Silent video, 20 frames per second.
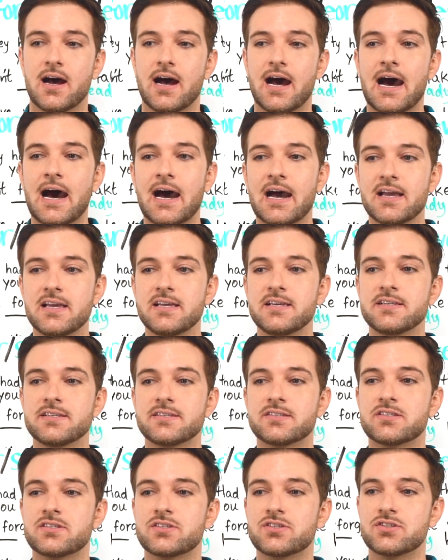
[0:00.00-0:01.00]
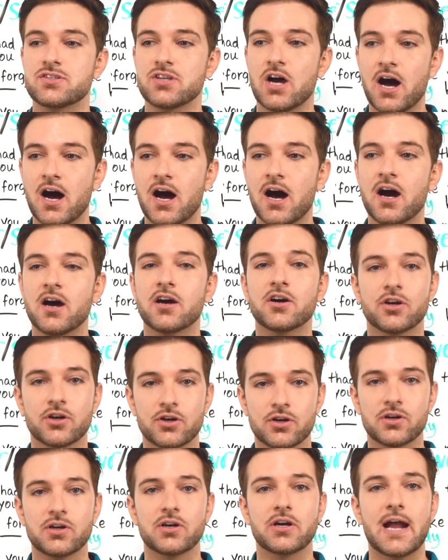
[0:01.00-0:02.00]
I saw
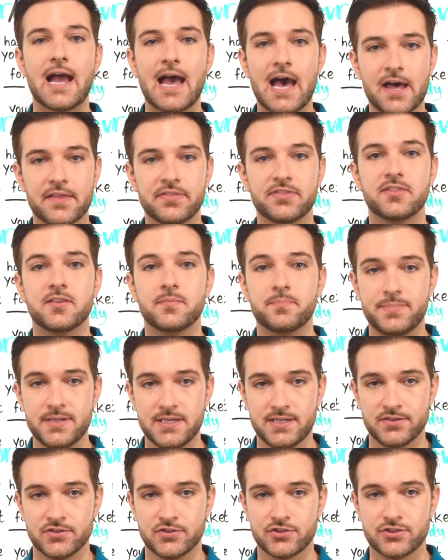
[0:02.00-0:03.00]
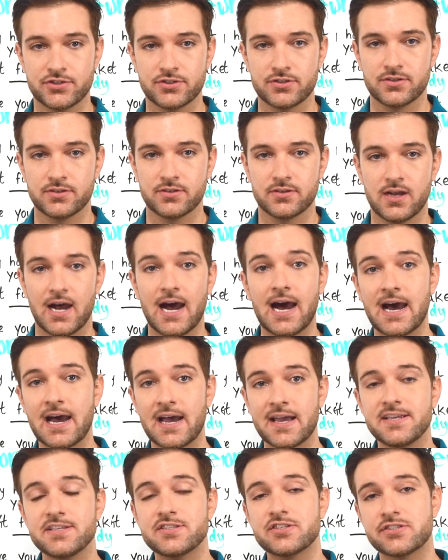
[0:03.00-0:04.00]
her at the beach.
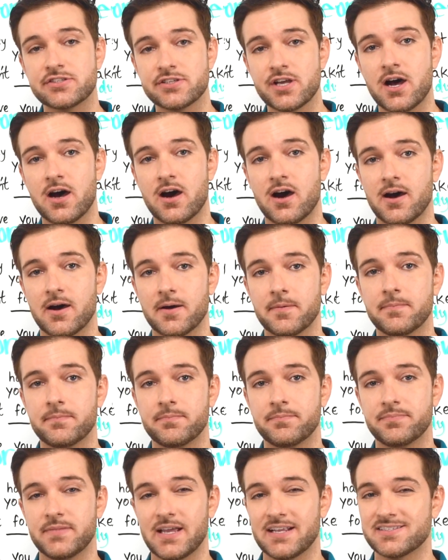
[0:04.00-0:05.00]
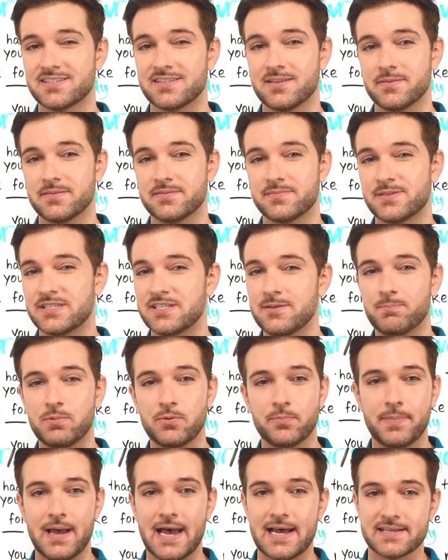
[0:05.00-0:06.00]
I saw. That's the
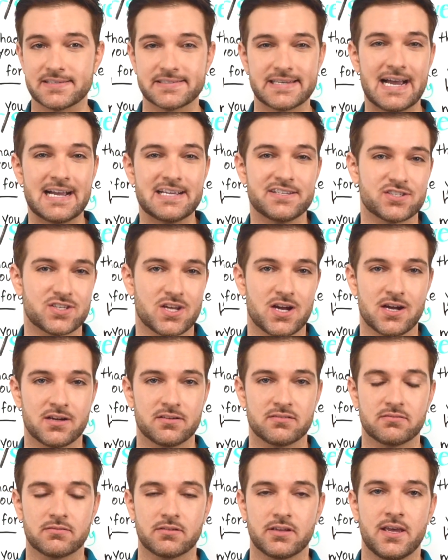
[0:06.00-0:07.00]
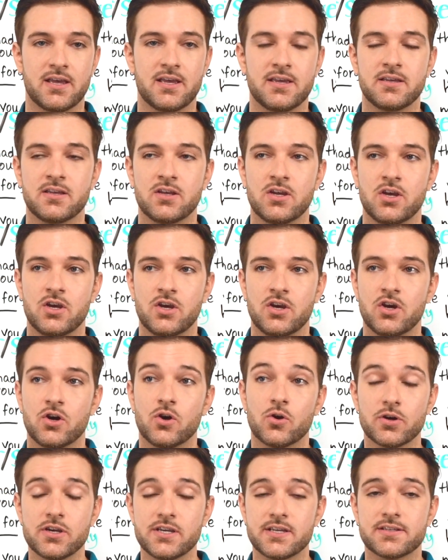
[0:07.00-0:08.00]
simple past. I saw. Okay?
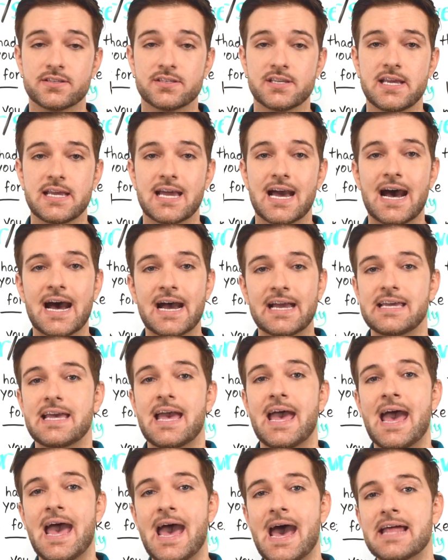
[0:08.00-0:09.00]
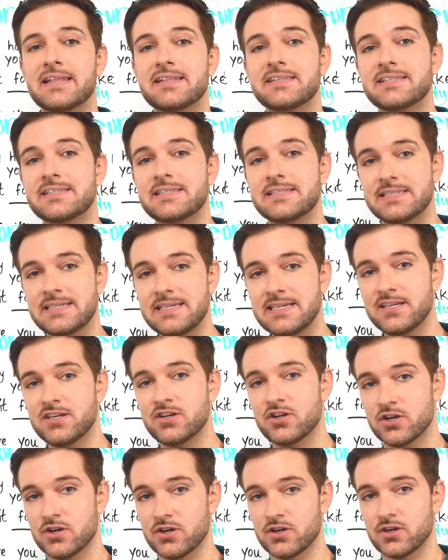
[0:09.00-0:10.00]
Or you could say, I had seen
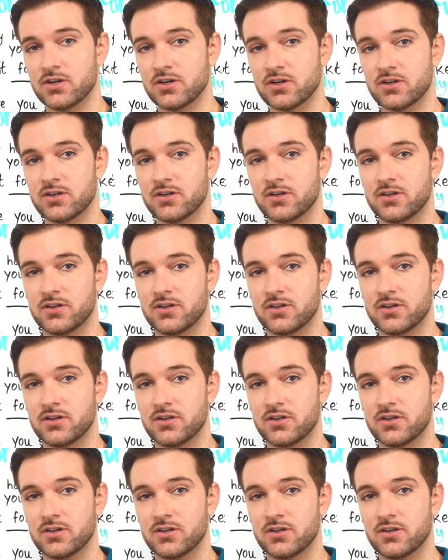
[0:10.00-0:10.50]
her